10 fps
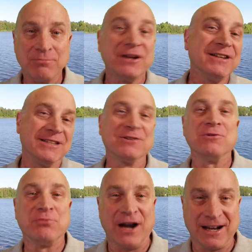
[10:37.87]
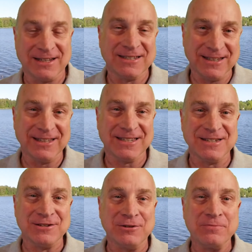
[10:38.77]
But it is good practice to
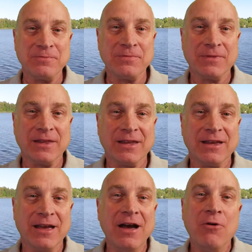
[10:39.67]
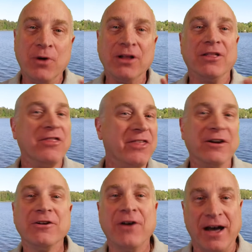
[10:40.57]
listen to. Well,
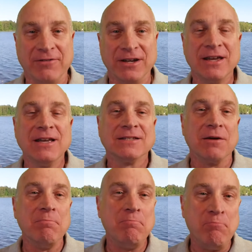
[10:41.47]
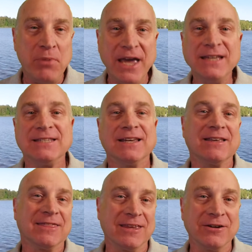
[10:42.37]
there you have it. Some
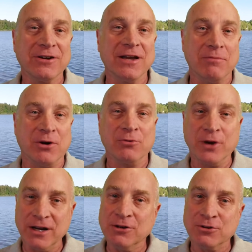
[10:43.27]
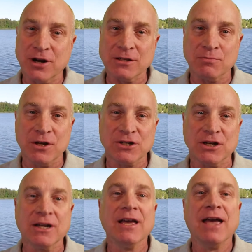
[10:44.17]
basic theory about radio
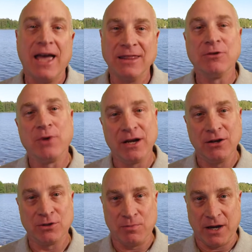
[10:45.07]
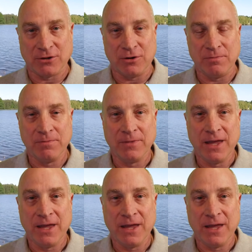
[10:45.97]
transmission and the radio spectrum.